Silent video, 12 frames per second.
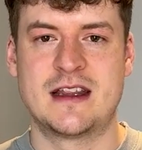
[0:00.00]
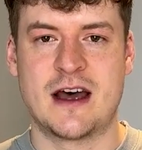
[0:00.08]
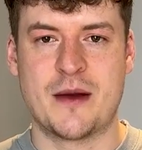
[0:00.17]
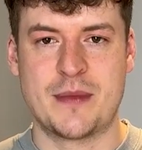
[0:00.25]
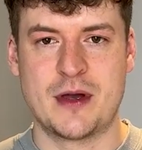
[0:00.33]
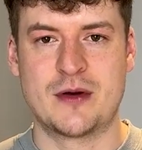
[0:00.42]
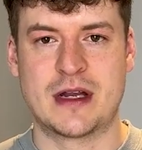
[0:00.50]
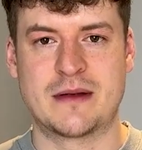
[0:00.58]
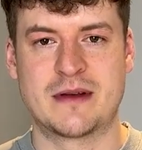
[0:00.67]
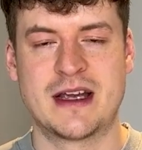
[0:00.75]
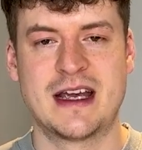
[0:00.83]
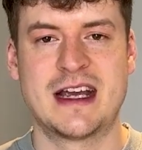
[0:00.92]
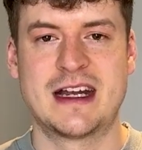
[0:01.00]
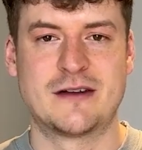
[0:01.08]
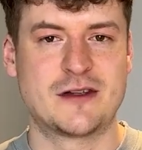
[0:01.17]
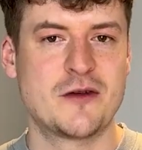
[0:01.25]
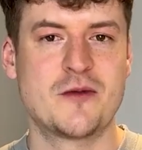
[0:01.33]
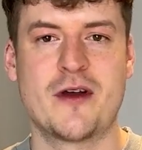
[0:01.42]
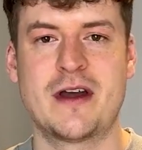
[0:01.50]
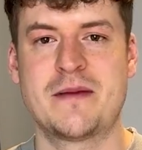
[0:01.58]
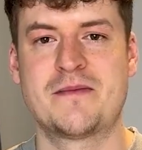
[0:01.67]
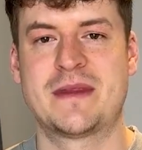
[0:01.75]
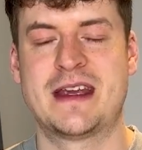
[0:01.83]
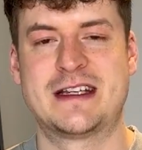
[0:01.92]
that I'm building. Now, don't worry,
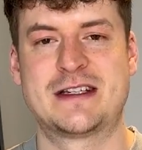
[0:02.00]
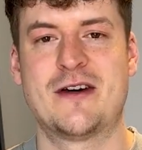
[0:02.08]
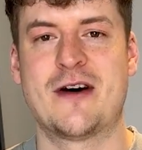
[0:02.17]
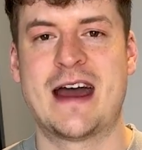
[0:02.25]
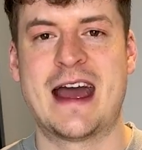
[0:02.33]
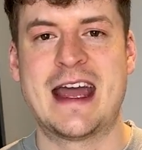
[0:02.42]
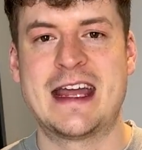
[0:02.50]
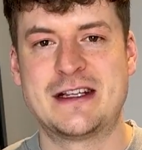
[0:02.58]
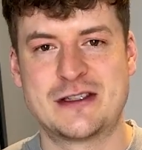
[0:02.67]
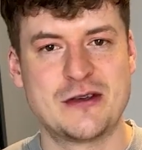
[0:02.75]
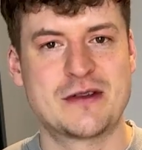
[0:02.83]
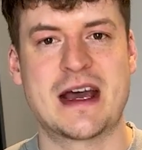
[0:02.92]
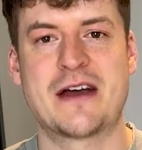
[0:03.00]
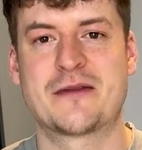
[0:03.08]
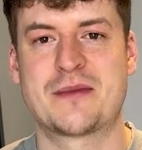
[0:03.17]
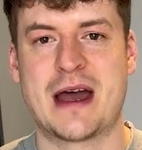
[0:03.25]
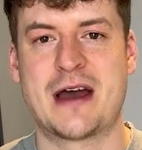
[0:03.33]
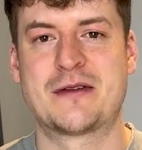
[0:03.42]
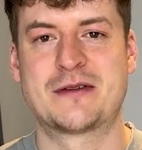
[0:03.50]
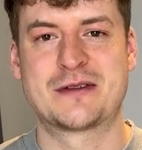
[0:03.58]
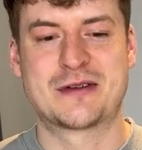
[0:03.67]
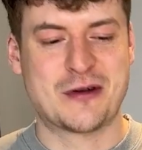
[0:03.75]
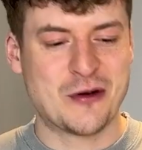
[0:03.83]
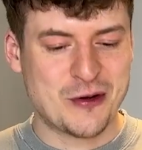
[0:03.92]
it's not a £2,000
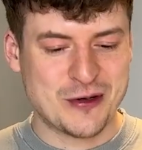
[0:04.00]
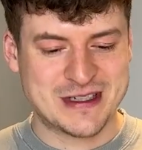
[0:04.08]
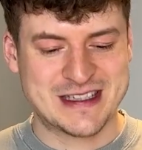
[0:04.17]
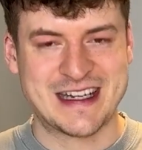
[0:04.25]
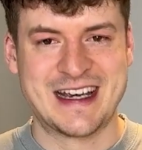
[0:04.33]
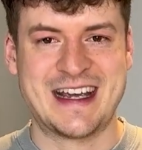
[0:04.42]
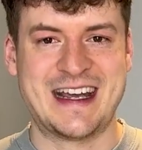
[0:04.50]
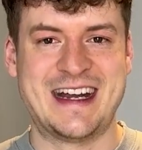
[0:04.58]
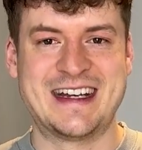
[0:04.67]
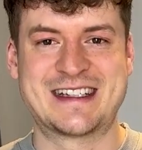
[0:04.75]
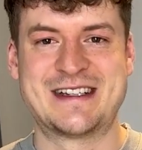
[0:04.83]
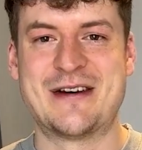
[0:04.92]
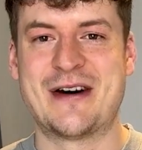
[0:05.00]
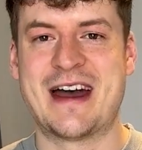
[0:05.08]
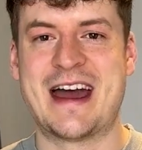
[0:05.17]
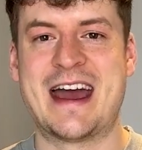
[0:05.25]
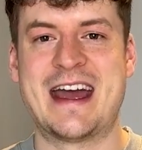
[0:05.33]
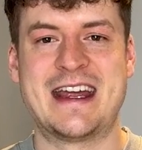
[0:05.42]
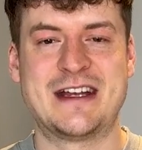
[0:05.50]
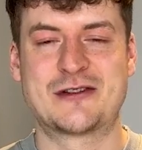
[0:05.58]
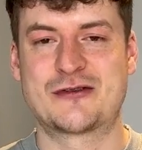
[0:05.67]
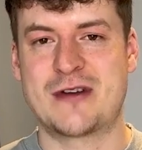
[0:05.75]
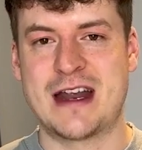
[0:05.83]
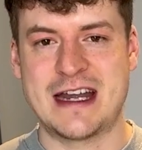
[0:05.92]
course. It's not a
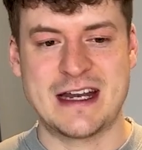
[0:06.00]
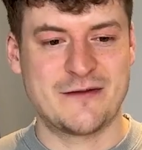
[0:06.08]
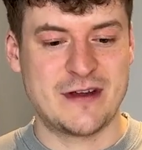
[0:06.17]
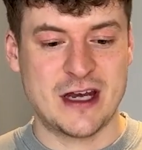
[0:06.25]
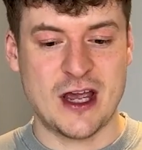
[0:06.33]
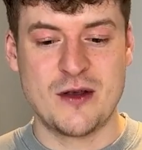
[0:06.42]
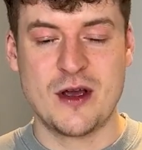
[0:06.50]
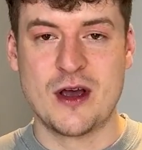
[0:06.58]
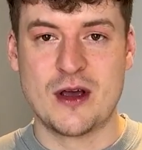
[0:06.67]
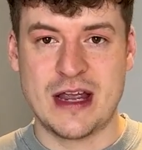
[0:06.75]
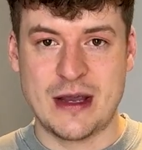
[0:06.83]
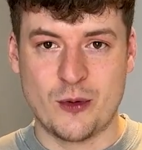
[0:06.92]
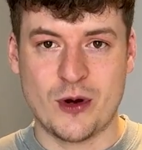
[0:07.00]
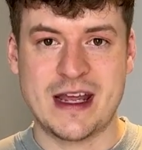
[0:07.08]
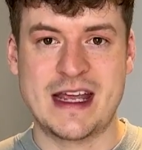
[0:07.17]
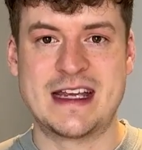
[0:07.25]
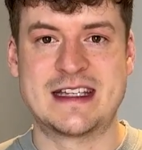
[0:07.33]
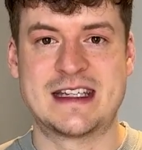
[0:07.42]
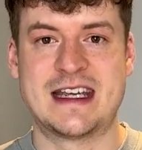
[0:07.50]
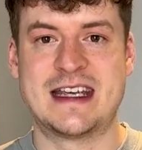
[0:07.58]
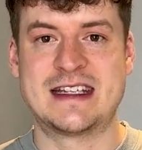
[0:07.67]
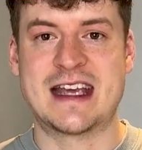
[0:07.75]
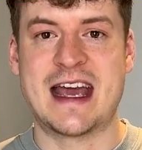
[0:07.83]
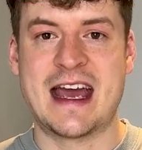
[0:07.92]
training video. What it is
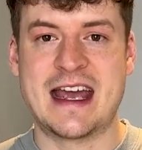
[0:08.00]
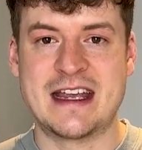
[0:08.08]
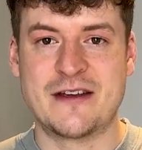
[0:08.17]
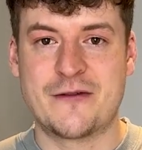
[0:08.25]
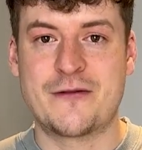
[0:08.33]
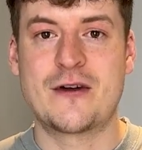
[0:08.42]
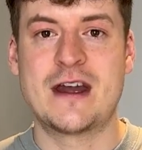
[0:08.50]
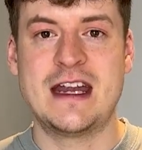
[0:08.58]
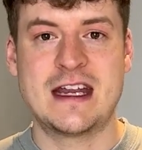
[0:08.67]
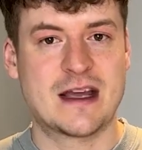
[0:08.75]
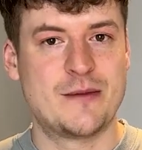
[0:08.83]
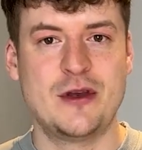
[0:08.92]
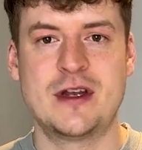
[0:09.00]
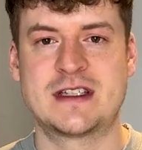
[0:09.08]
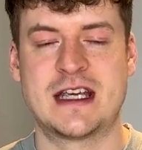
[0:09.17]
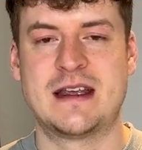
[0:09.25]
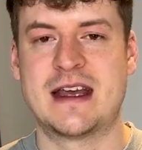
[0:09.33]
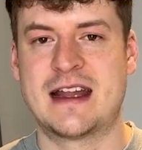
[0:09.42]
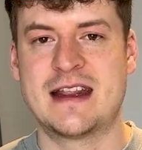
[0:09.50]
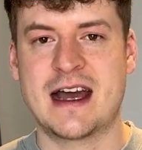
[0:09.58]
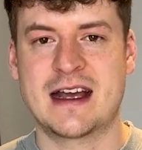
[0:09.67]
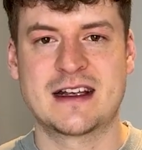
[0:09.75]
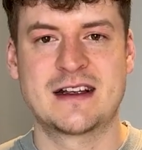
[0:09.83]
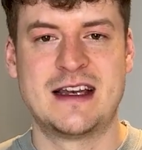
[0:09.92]
a free community. And
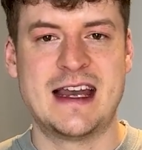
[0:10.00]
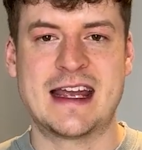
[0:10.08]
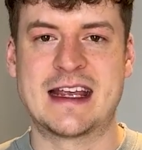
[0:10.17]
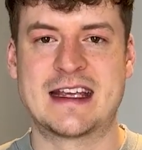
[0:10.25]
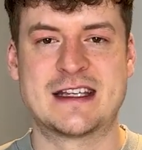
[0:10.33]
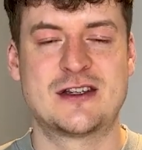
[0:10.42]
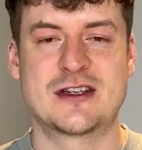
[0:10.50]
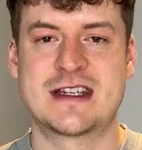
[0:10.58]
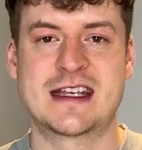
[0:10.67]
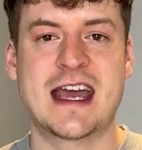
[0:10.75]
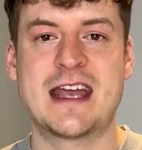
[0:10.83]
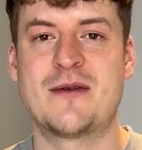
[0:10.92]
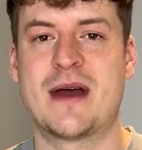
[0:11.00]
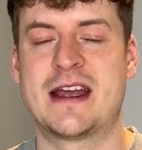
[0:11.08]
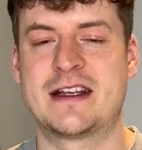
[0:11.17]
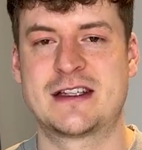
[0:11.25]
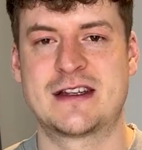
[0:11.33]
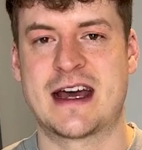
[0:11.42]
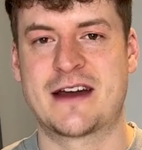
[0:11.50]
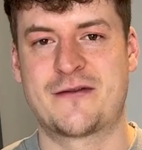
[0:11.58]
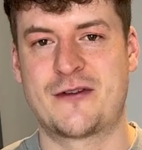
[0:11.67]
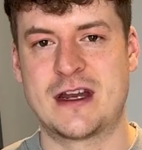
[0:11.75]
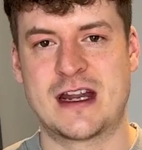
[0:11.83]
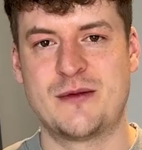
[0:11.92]
that link is just a gateway to that
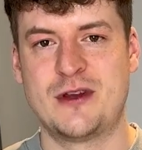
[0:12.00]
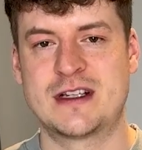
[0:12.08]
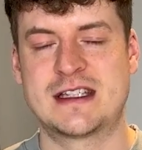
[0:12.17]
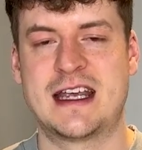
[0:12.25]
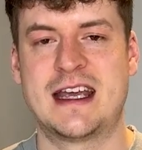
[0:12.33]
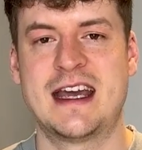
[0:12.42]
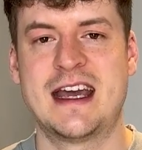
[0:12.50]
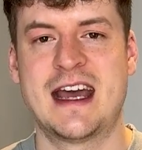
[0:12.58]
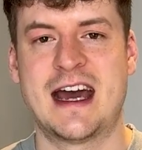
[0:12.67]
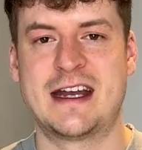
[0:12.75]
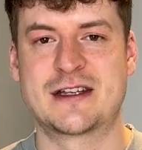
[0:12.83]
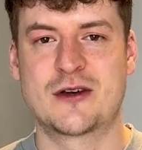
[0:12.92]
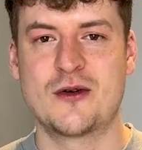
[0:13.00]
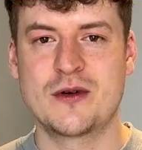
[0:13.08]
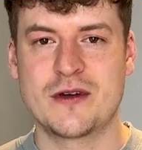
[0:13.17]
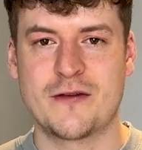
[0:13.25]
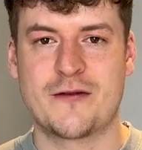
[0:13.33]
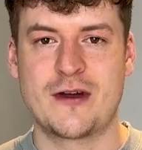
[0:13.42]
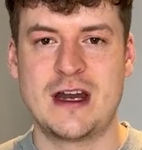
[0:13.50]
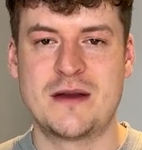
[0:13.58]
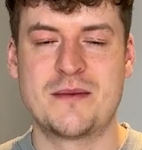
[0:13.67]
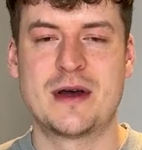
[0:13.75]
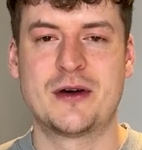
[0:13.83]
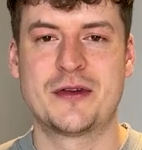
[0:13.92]
free community. And it's called
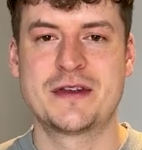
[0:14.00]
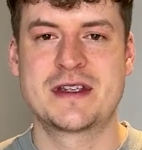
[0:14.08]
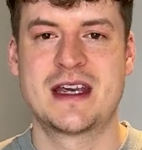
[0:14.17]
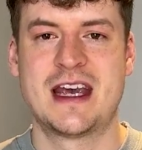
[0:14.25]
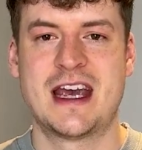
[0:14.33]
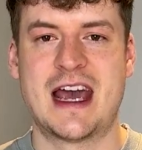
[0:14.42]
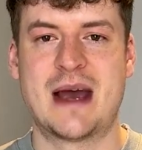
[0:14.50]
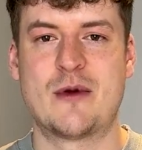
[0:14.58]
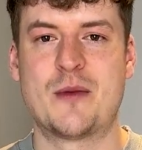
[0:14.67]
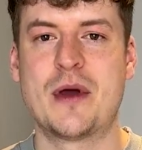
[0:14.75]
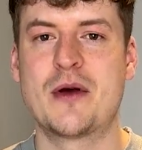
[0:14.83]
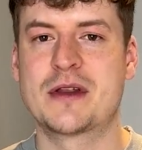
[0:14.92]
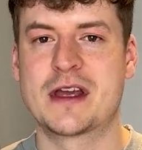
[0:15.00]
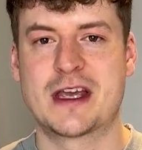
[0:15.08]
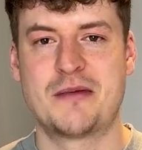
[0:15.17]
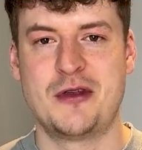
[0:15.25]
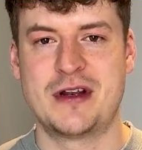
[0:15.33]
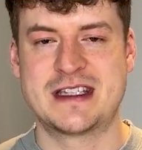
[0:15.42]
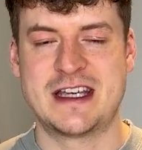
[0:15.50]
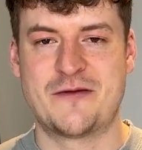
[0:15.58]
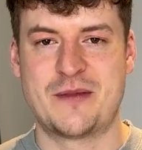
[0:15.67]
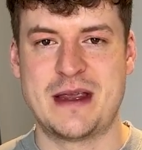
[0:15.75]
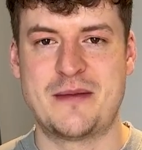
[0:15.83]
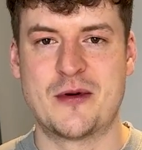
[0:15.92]
Freedom Builders. And we're building a community of
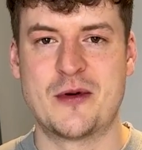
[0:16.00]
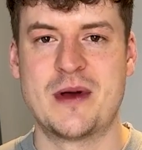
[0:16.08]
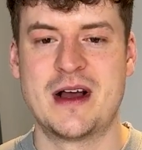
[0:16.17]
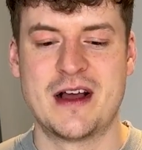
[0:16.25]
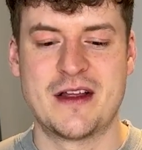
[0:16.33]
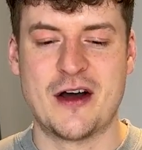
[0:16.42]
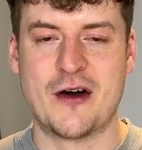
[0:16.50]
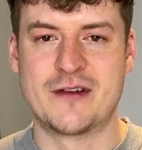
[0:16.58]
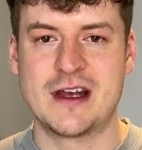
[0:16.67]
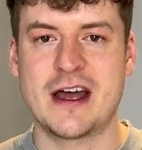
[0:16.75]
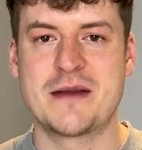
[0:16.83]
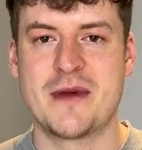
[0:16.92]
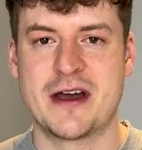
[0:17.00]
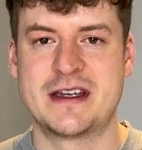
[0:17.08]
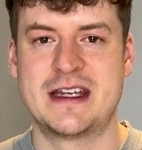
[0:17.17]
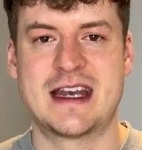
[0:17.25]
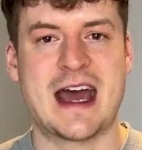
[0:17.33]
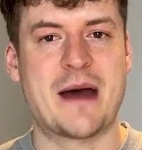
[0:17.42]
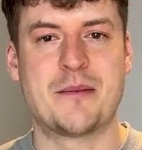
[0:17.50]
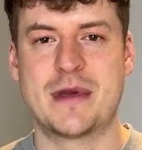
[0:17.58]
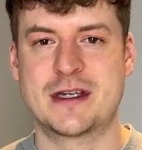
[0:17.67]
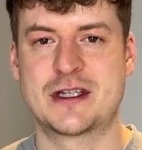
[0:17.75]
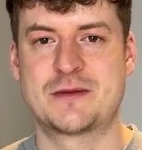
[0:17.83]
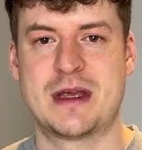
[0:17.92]
people, of like-minded,
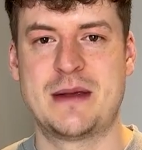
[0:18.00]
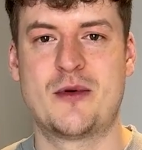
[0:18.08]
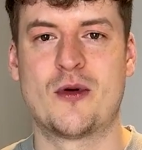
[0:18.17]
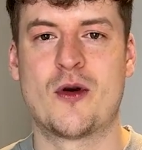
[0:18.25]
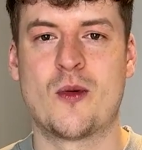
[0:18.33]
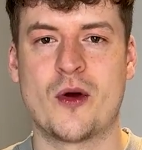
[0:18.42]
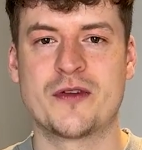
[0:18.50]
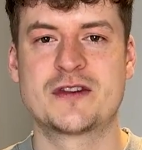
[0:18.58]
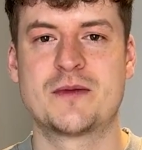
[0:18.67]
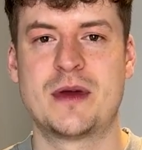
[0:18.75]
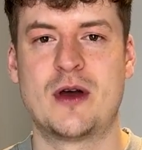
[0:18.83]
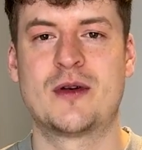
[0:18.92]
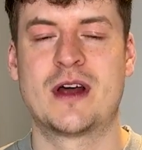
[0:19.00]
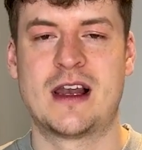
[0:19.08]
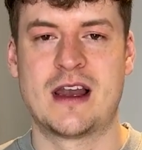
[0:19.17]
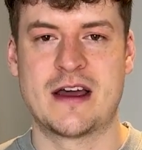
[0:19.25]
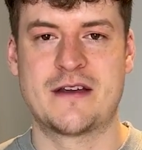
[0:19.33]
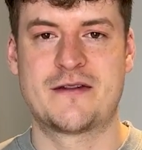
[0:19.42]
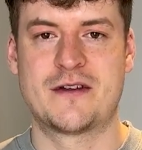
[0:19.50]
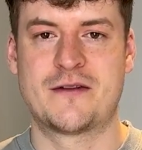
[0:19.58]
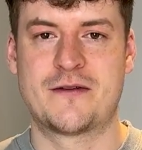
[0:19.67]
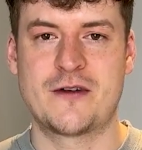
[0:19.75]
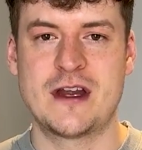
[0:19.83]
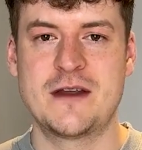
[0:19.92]
ambitious people that want to build a life of
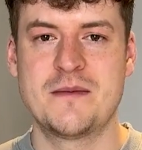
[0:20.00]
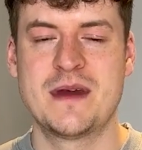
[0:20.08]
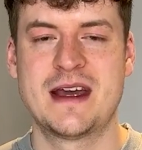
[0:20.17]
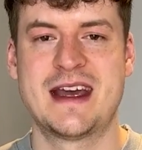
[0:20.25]
freedom.